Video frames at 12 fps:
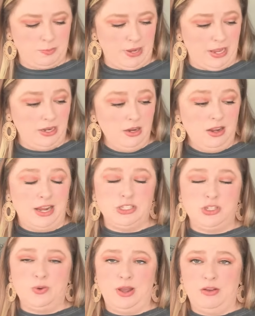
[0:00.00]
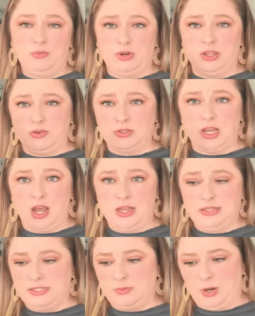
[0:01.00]
But I do have one of those
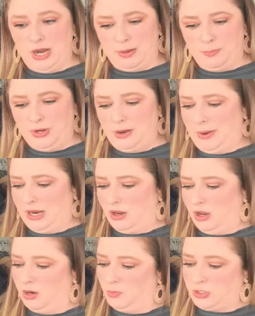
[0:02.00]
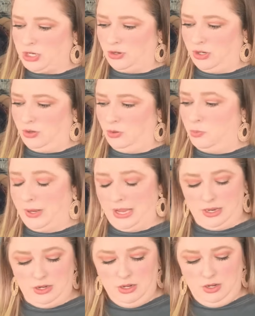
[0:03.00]
guns where I can put it back on, which I'll do,
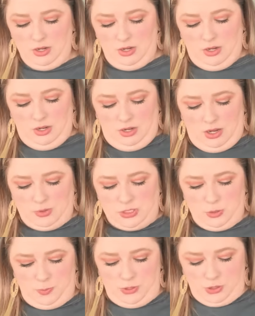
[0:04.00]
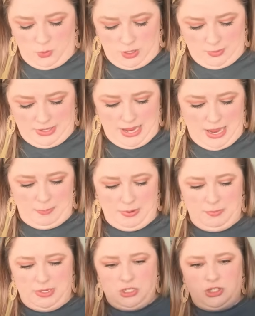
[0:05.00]
but I was super annoyed when that
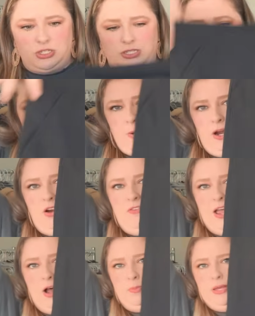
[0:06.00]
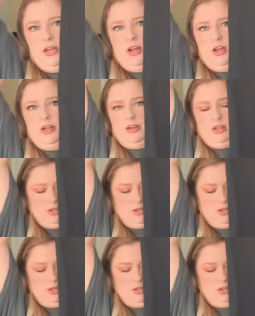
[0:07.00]
happened. But it's just this pair of Albion,